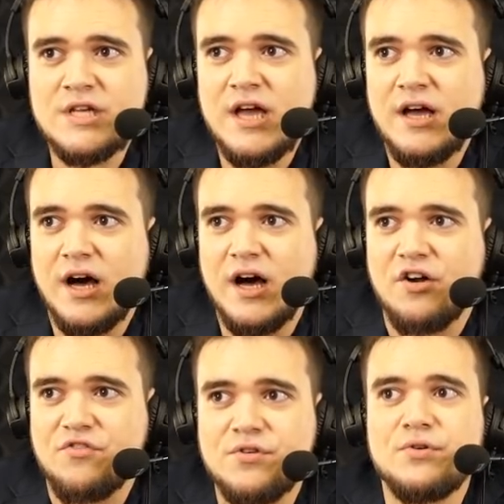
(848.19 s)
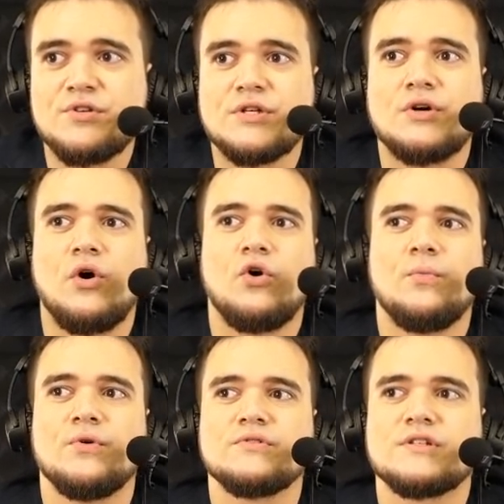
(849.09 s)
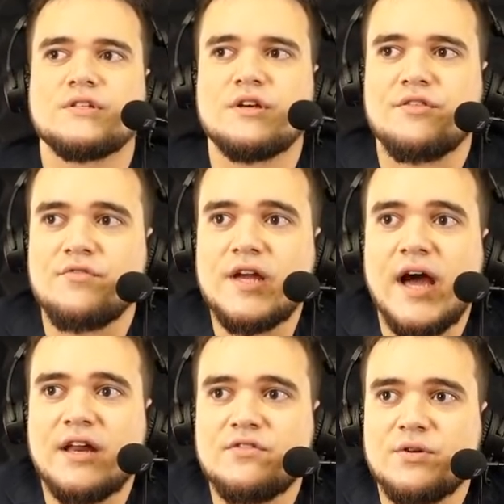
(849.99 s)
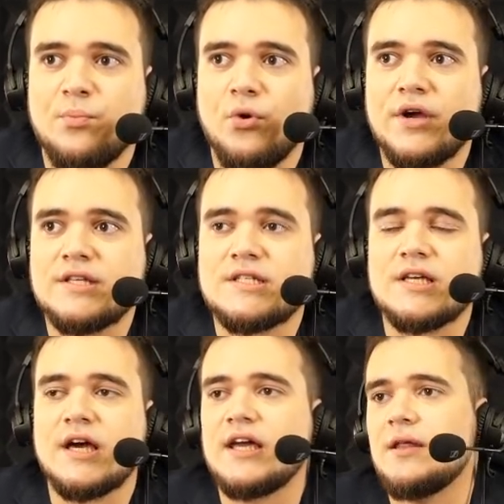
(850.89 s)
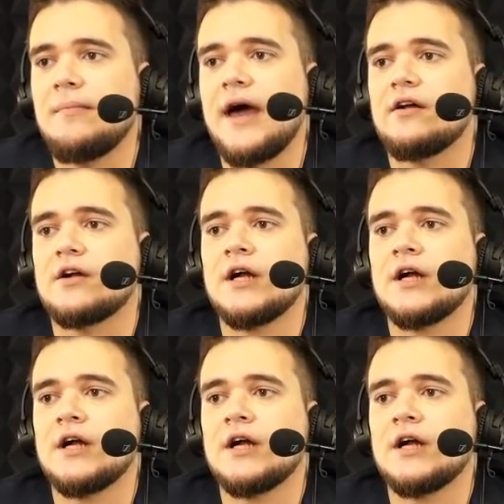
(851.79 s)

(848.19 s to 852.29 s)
uh, grew to almost uh, 300 points uh, in a matter